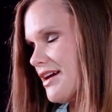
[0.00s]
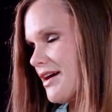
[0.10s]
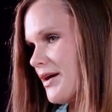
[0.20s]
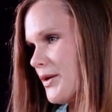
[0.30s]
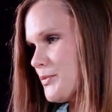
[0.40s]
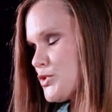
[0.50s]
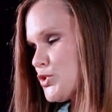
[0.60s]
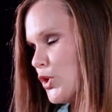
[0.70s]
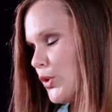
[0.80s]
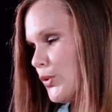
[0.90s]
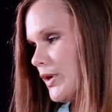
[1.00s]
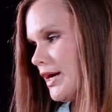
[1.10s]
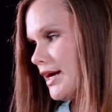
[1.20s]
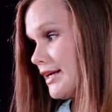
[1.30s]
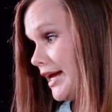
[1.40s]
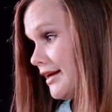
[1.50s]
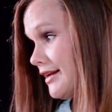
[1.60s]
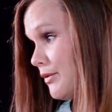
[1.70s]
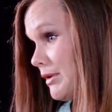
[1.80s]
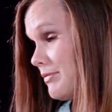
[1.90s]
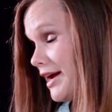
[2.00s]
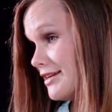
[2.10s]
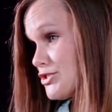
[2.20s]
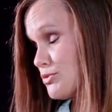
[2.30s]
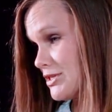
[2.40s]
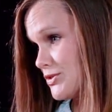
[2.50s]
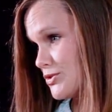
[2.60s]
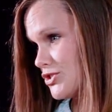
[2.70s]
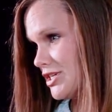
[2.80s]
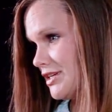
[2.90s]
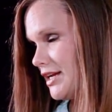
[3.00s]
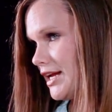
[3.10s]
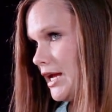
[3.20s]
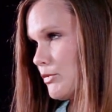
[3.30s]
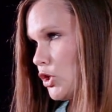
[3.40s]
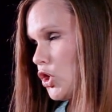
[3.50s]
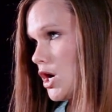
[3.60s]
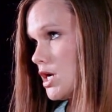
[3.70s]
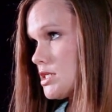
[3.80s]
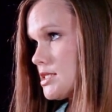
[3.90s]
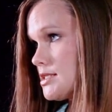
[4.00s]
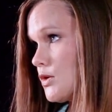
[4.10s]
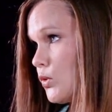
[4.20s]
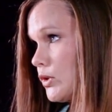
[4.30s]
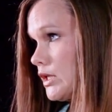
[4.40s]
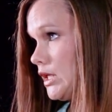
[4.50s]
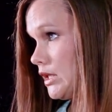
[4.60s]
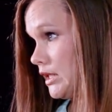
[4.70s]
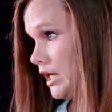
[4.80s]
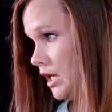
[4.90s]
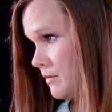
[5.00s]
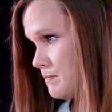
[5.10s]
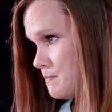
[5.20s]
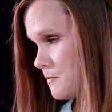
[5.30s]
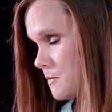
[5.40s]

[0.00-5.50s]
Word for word: Um, so again, I went back to researching and came across Orton-Gillingham.